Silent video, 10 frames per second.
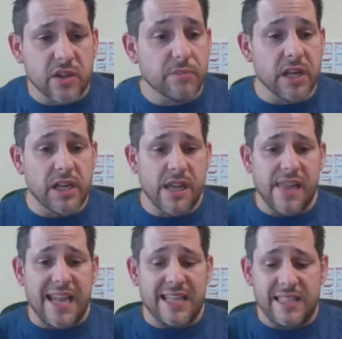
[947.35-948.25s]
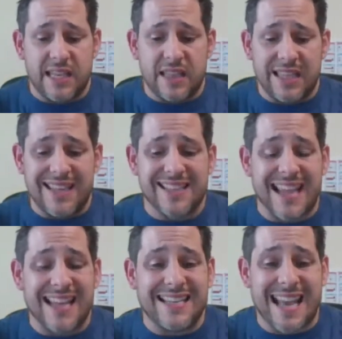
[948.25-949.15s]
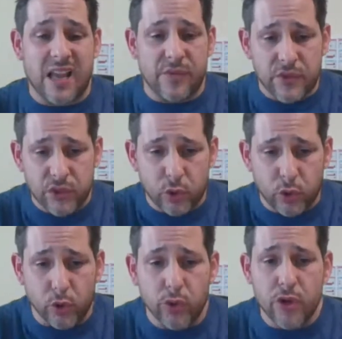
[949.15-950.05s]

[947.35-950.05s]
So Monday the 18th is a day of school.